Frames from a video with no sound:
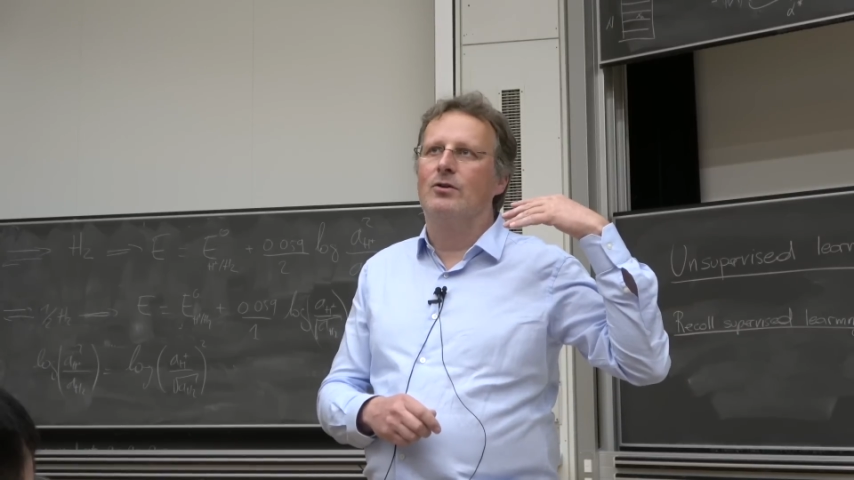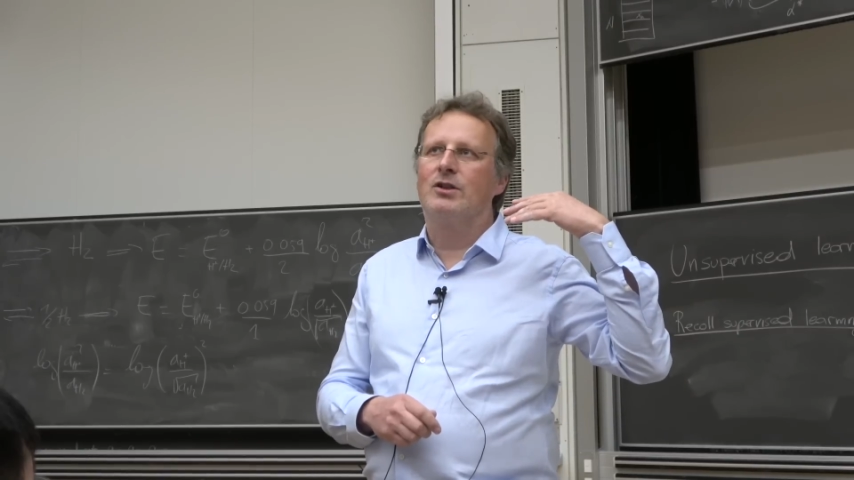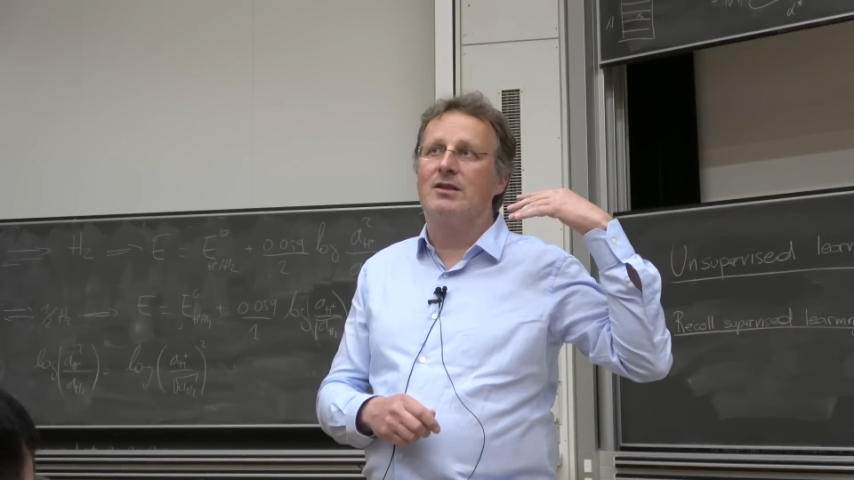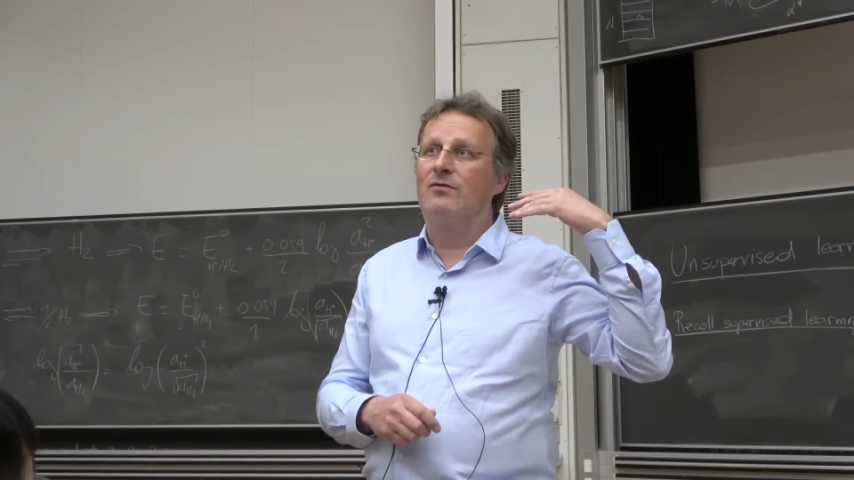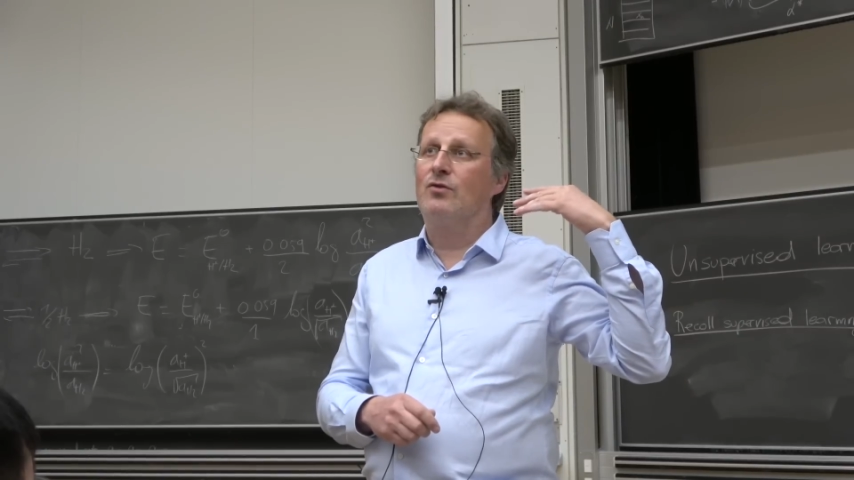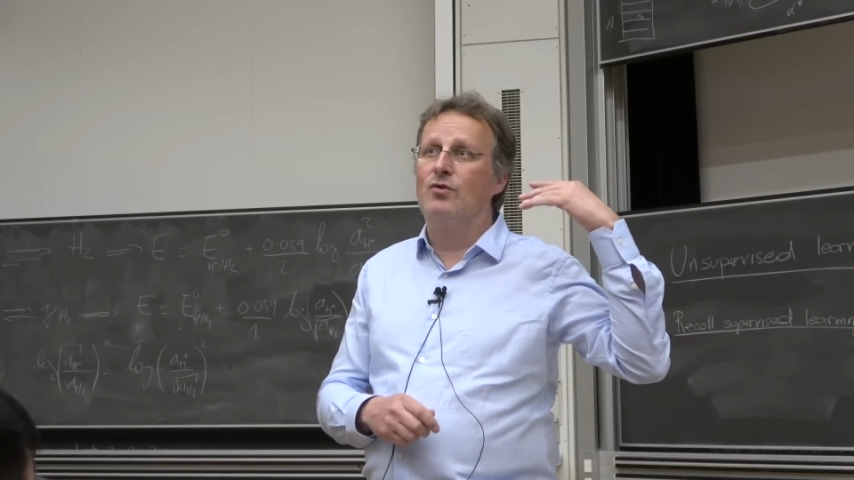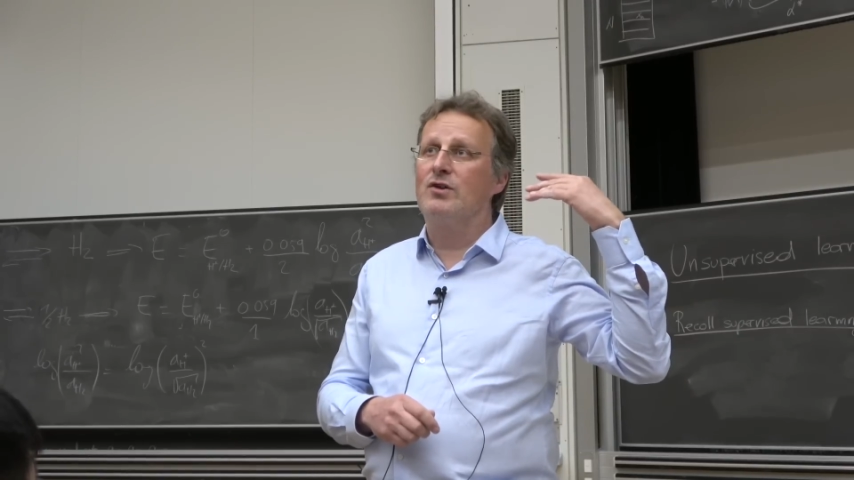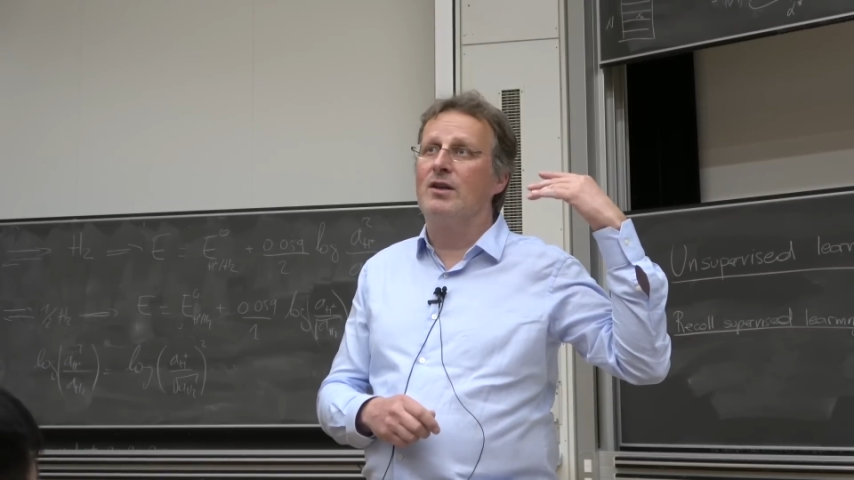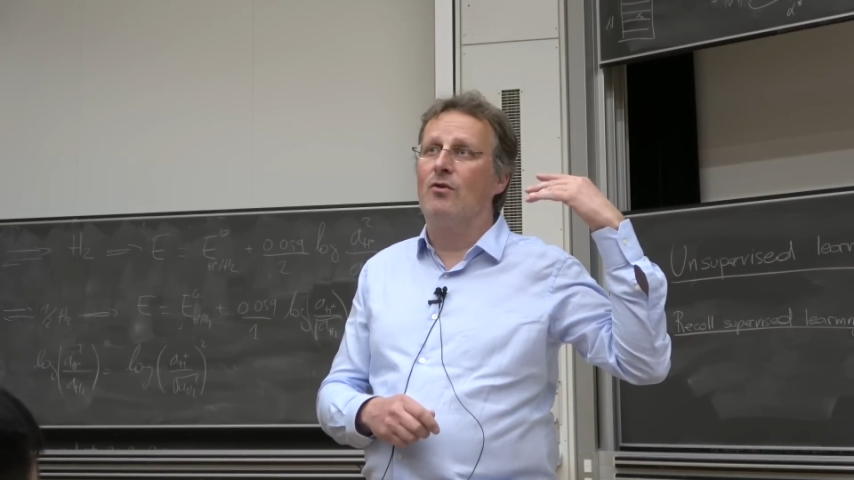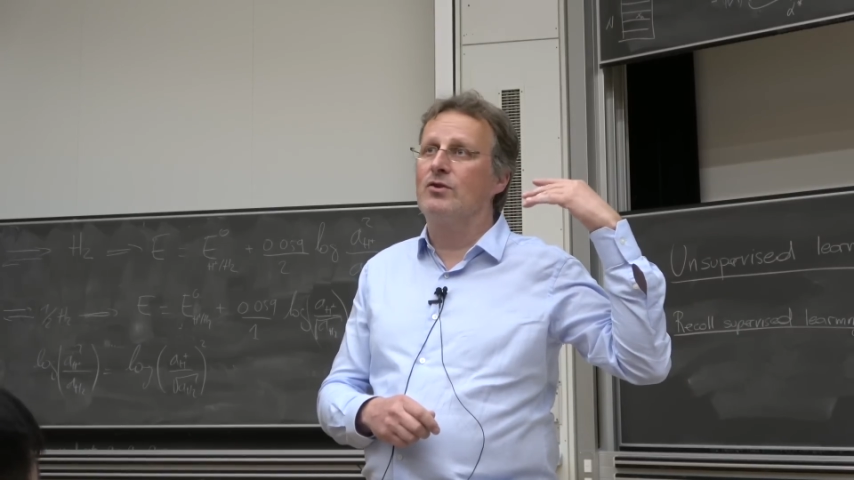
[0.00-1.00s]
just
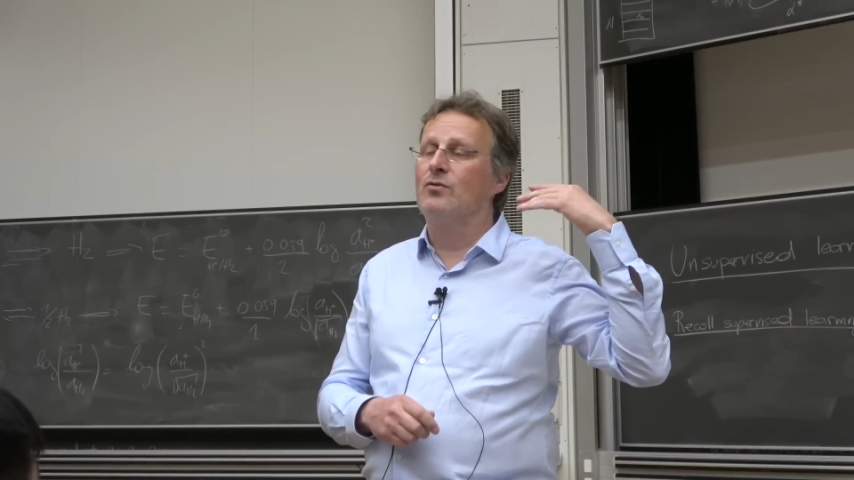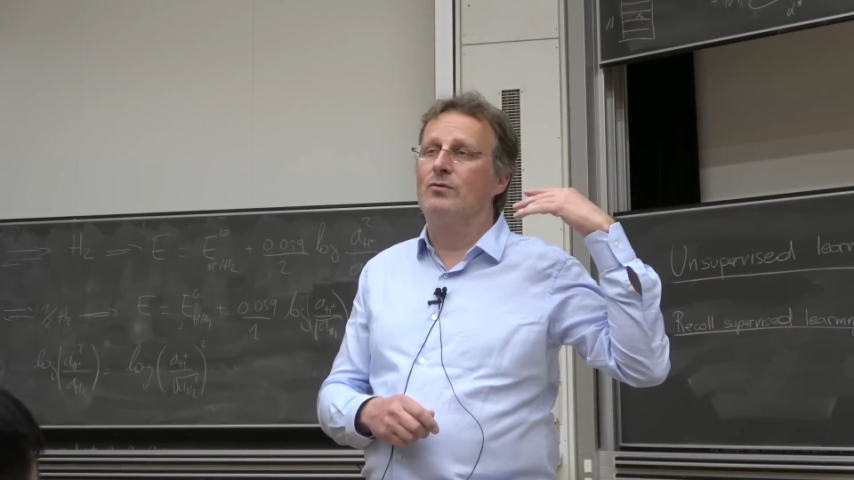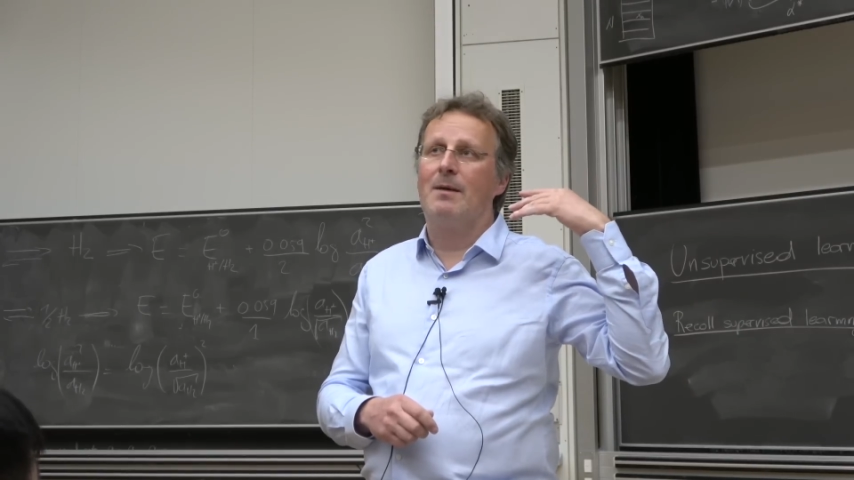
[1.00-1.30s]
using also,